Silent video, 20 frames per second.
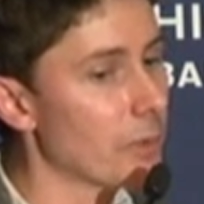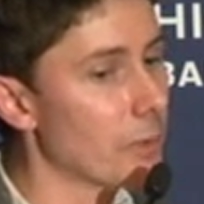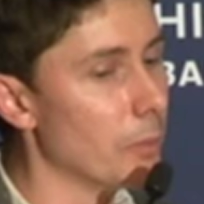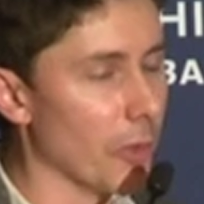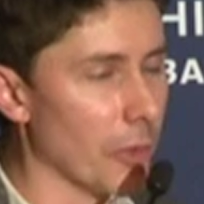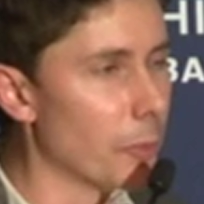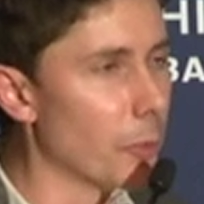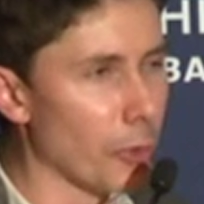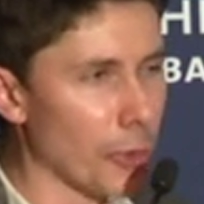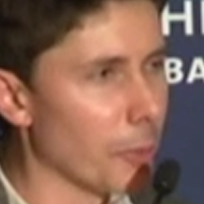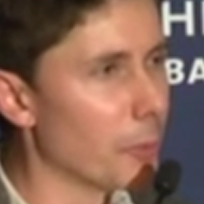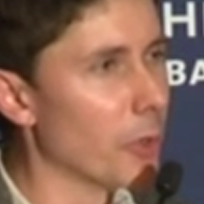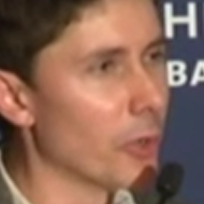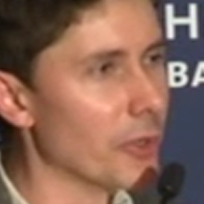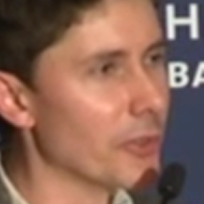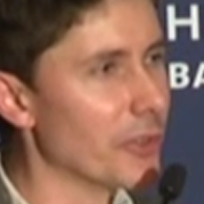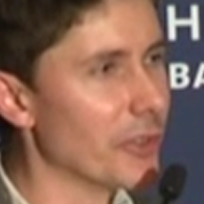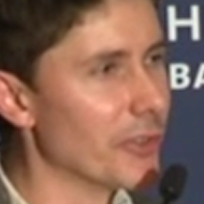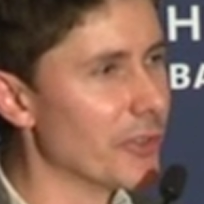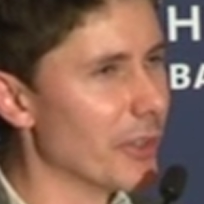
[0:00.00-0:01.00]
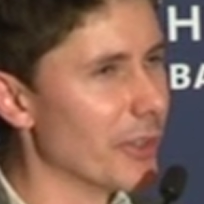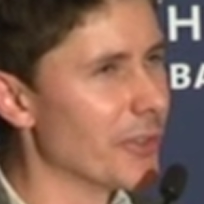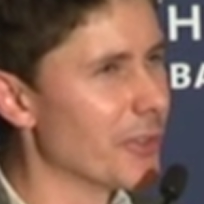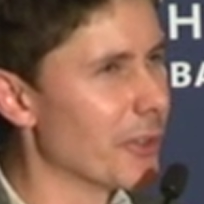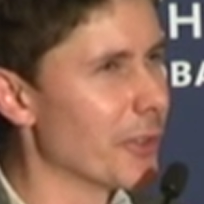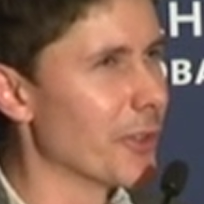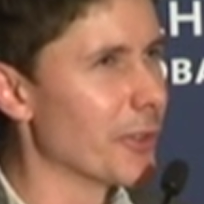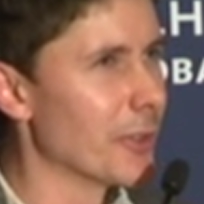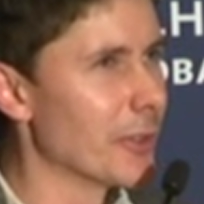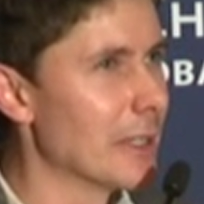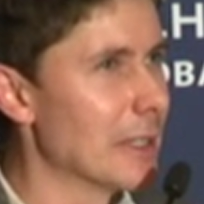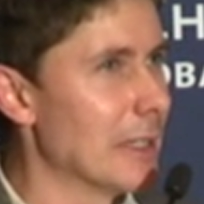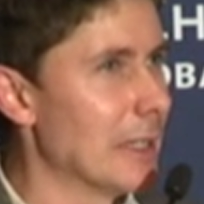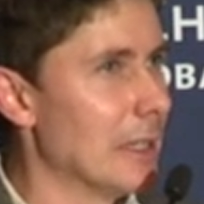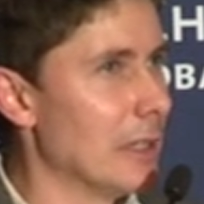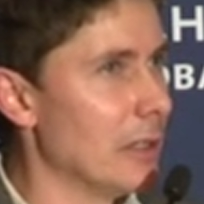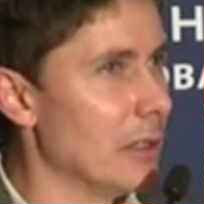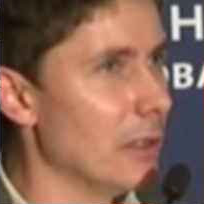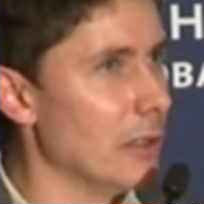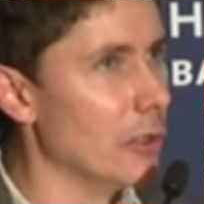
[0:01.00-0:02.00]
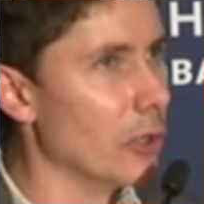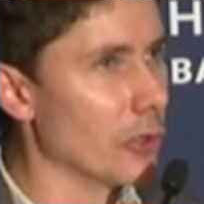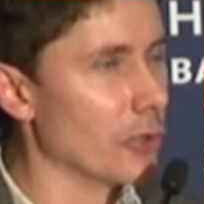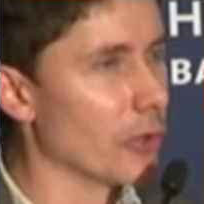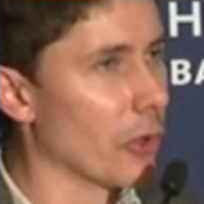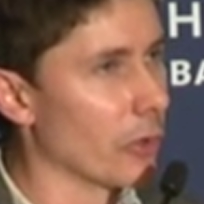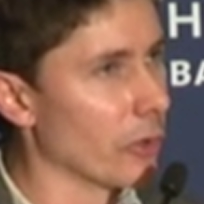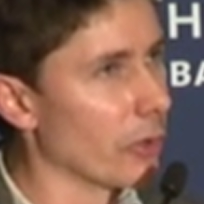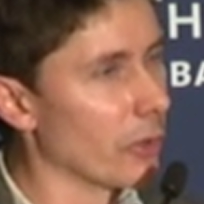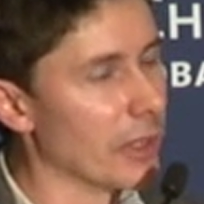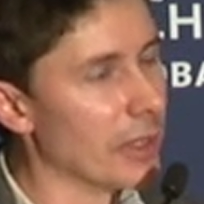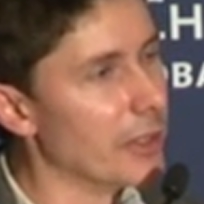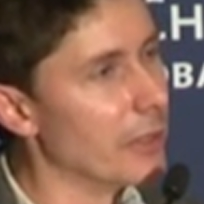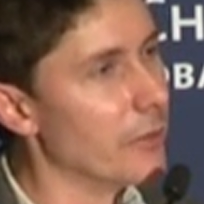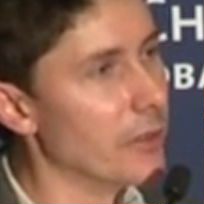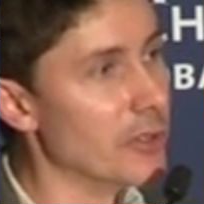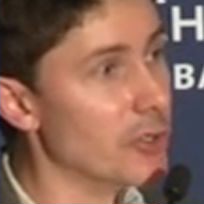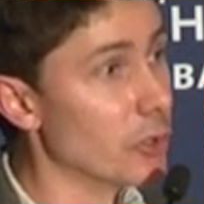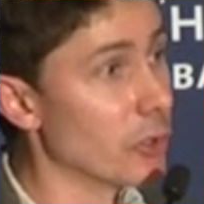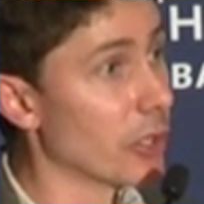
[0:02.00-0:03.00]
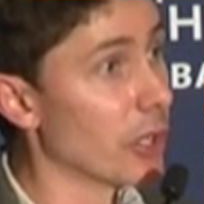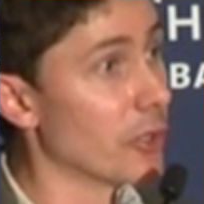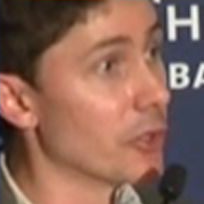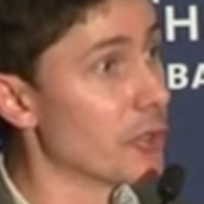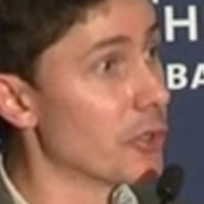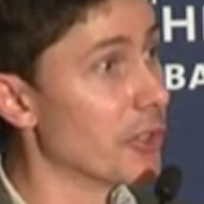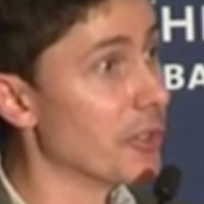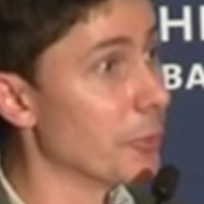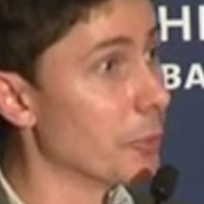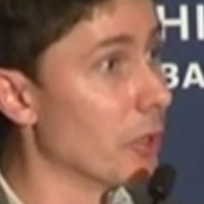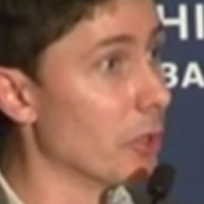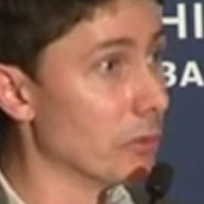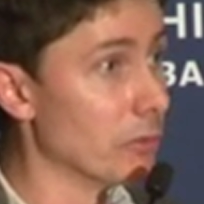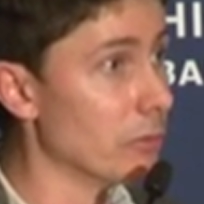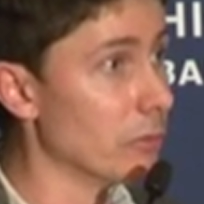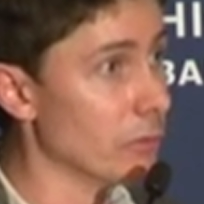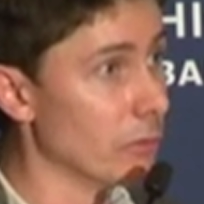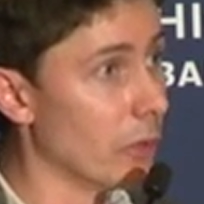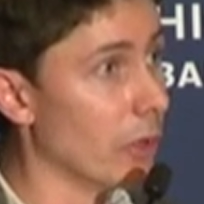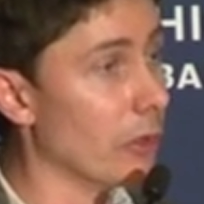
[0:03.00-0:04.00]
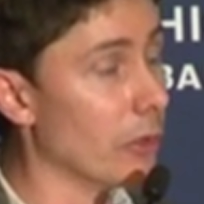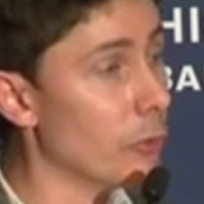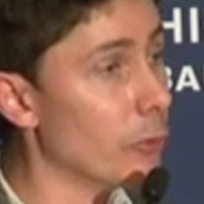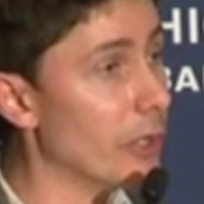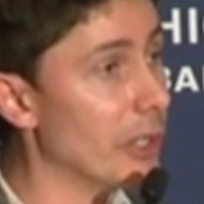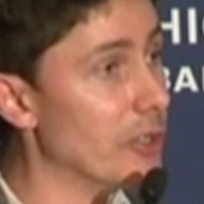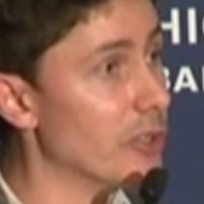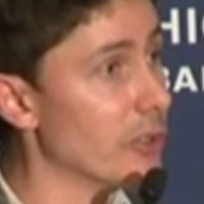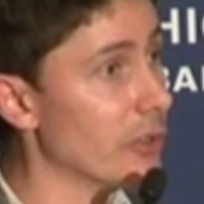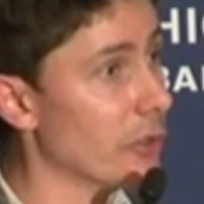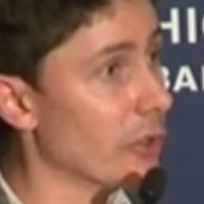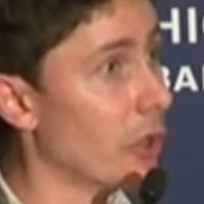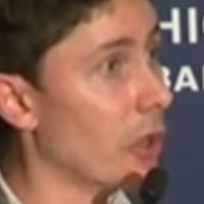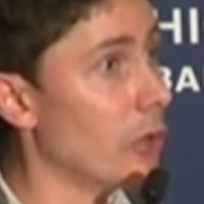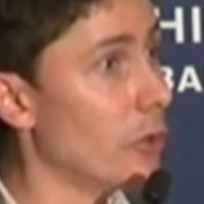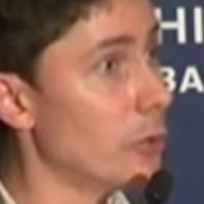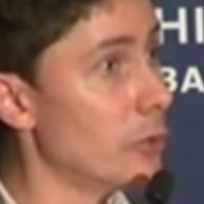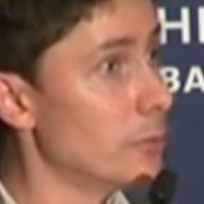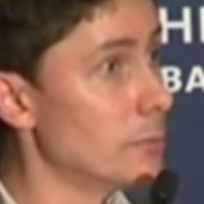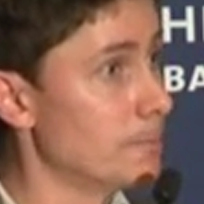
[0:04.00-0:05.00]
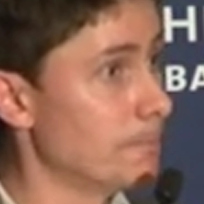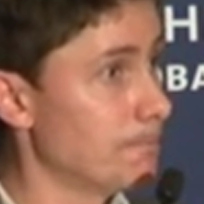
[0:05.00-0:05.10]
But the broader point is to look not at individual countries, but at the region as a whole.